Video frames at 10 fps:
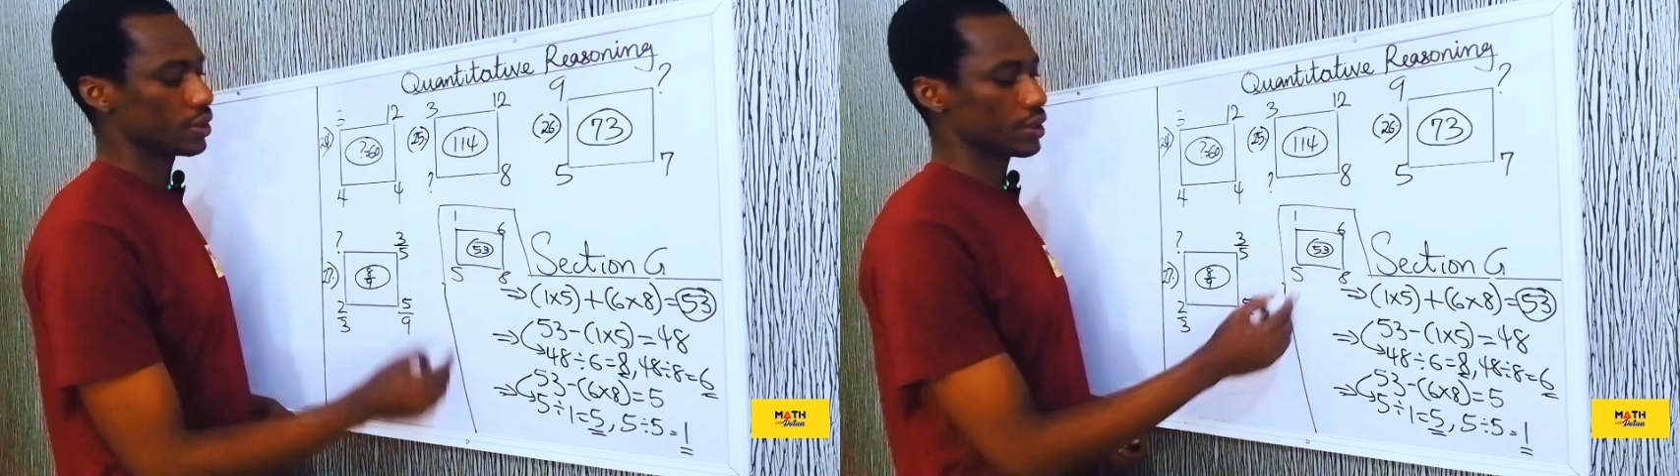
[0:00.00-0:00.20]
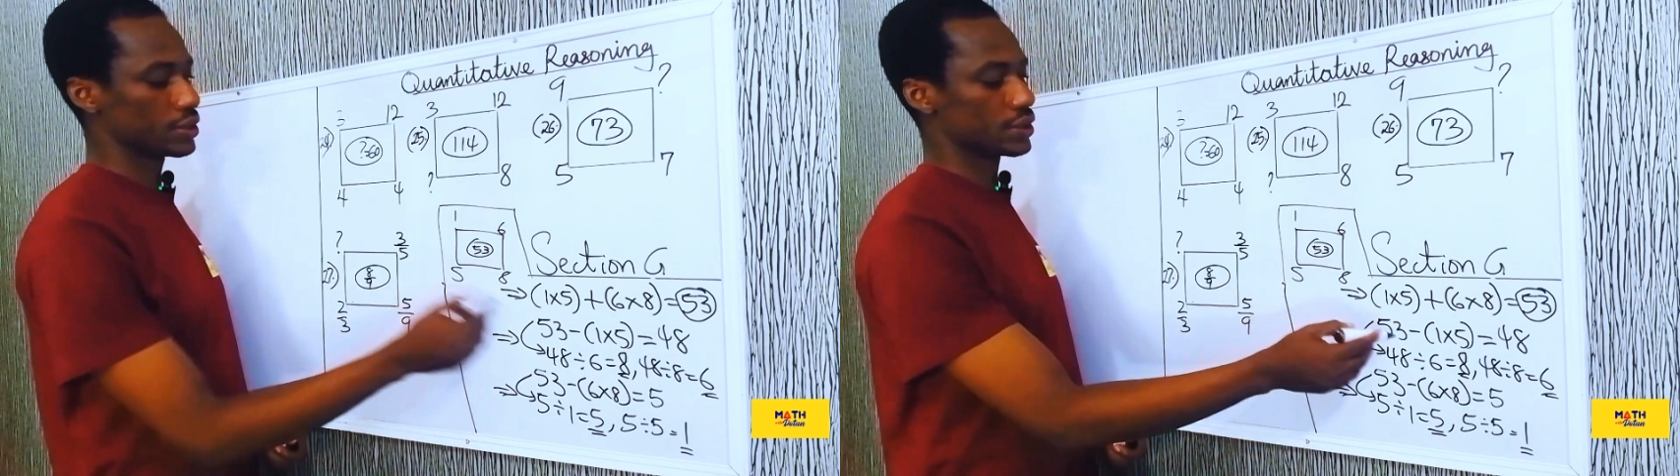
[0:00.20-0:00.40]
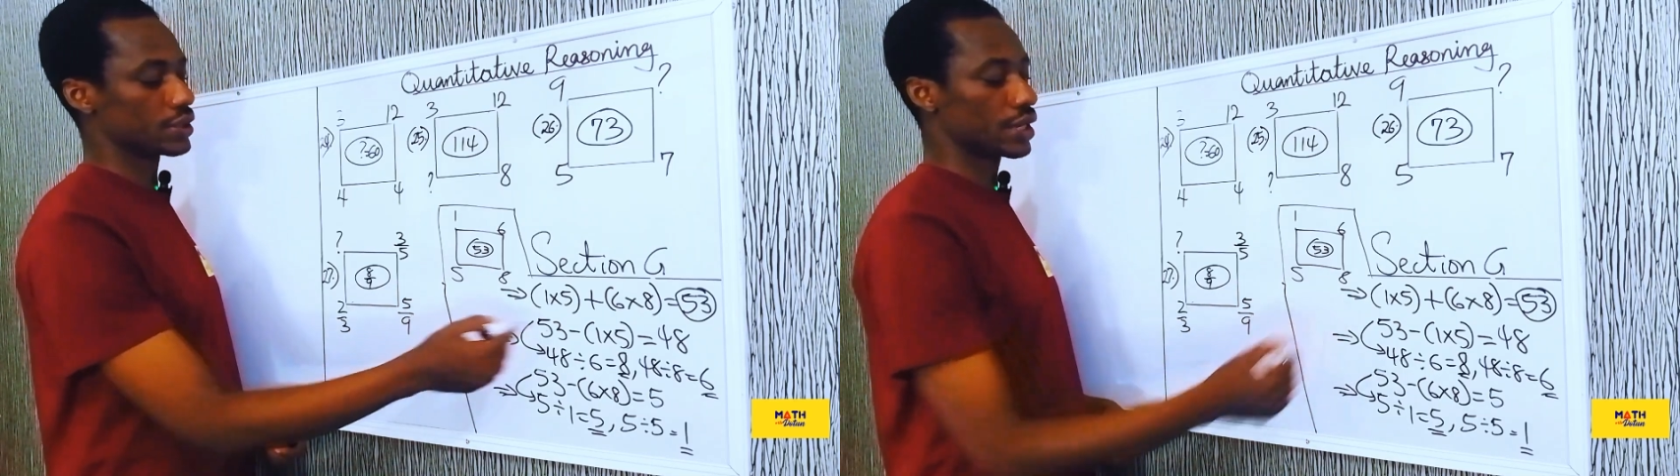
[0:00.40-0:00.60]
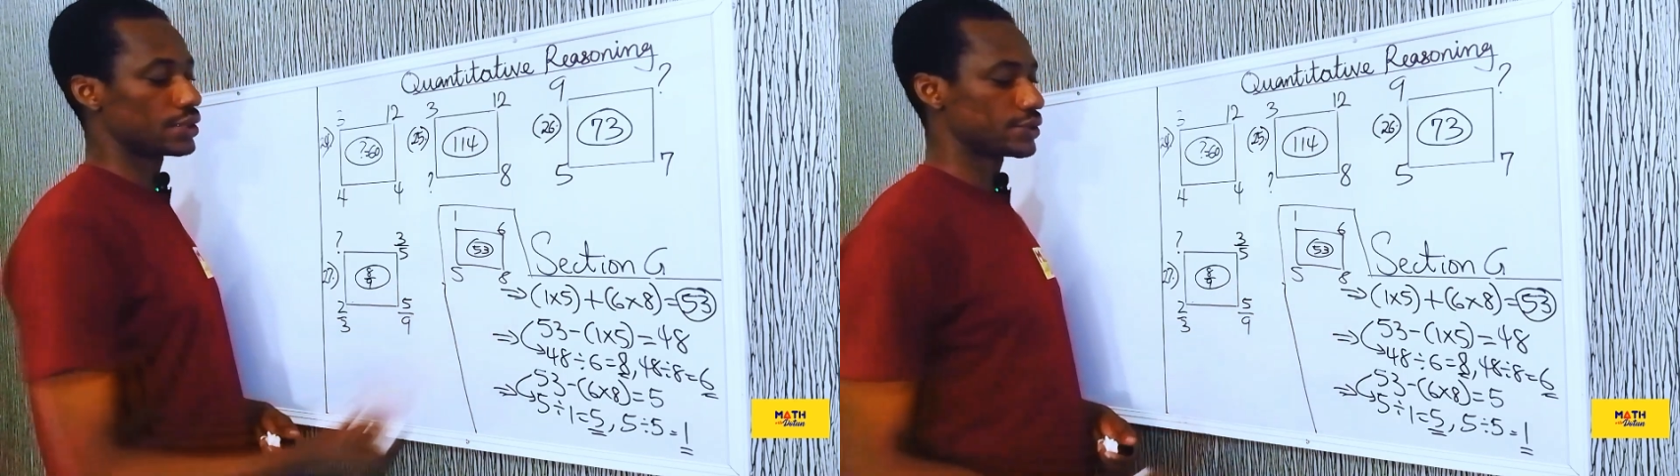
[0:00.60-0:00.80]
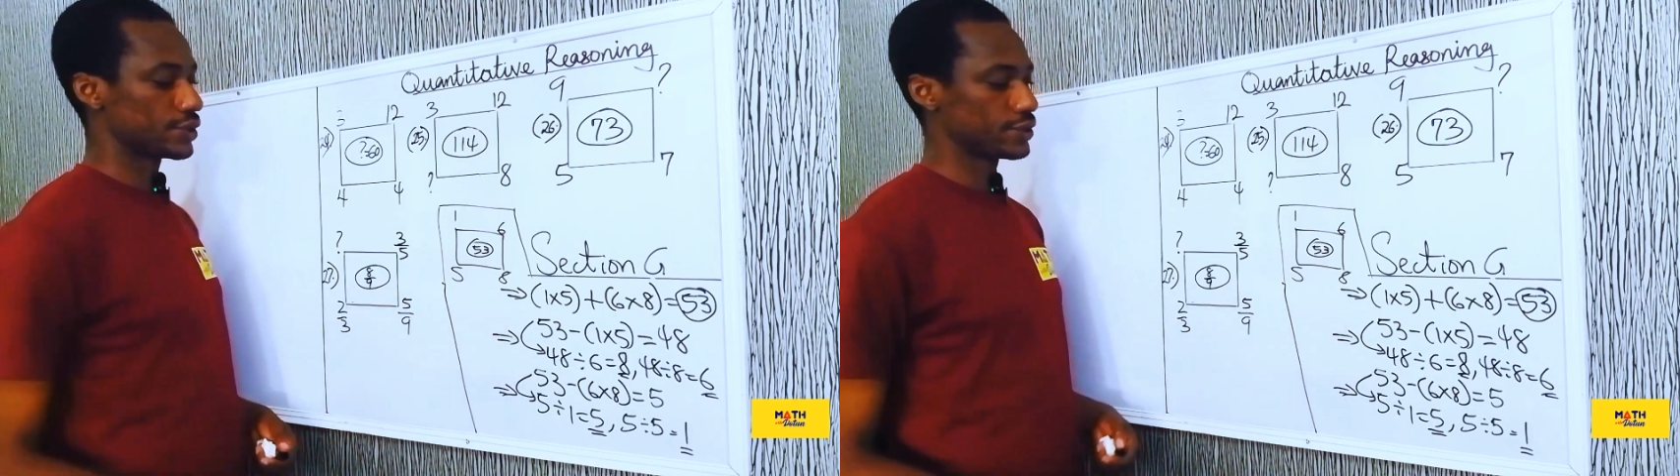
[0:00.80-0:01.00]
this
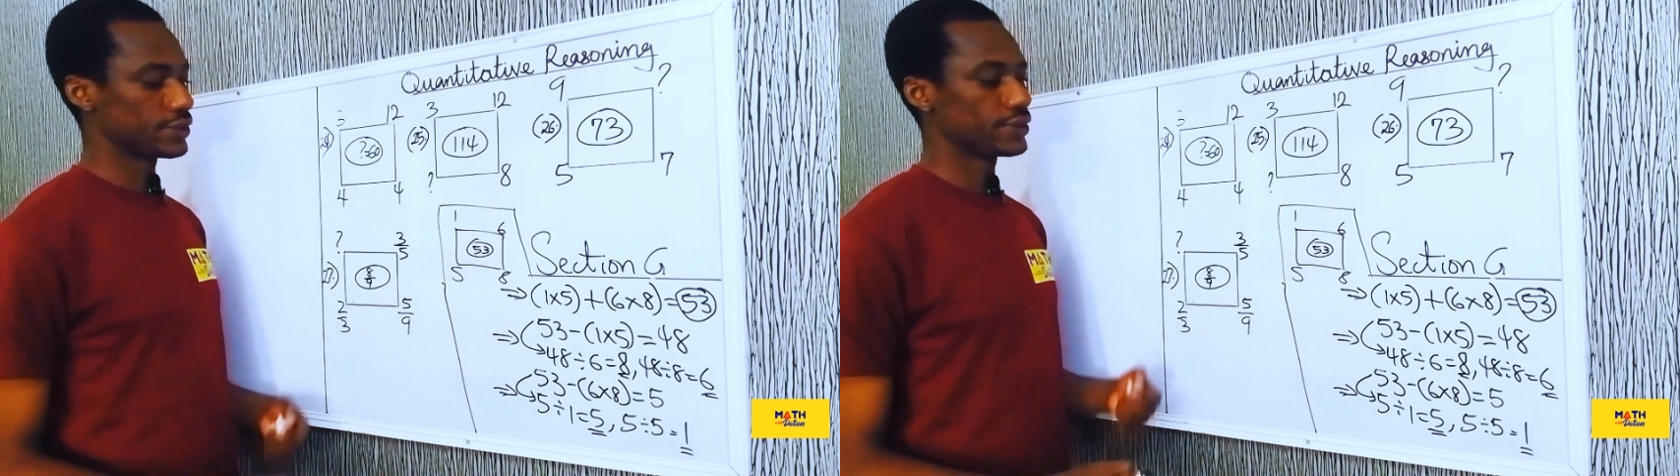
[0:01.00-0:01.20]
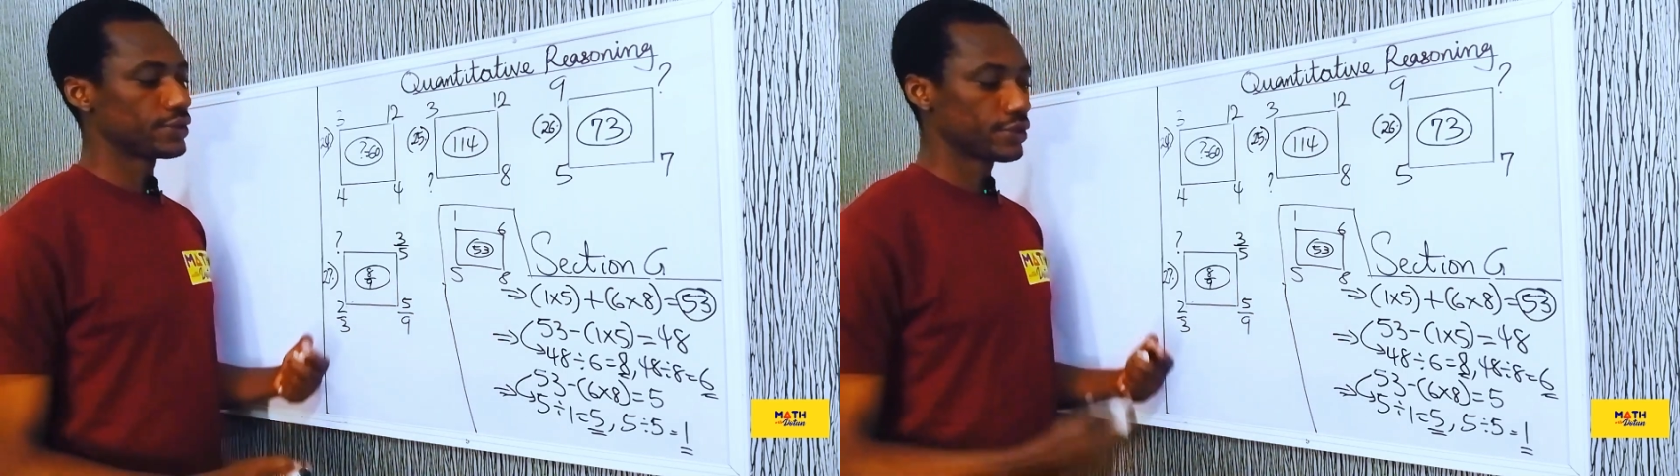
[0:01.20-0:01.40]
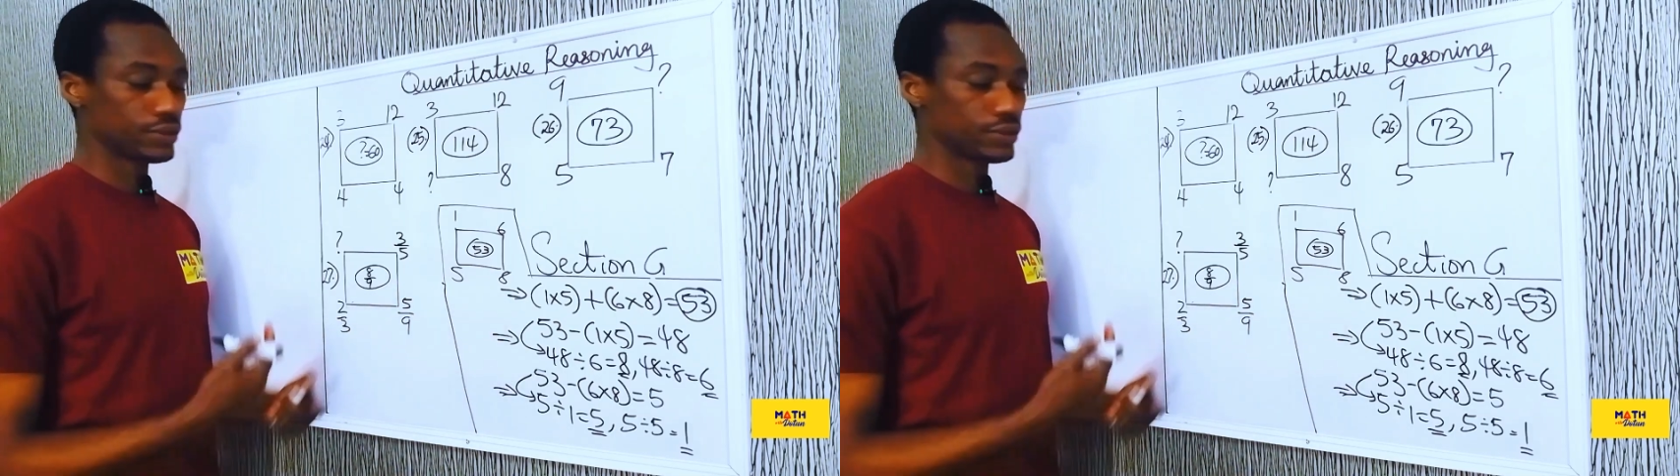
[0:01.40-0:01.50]
analysis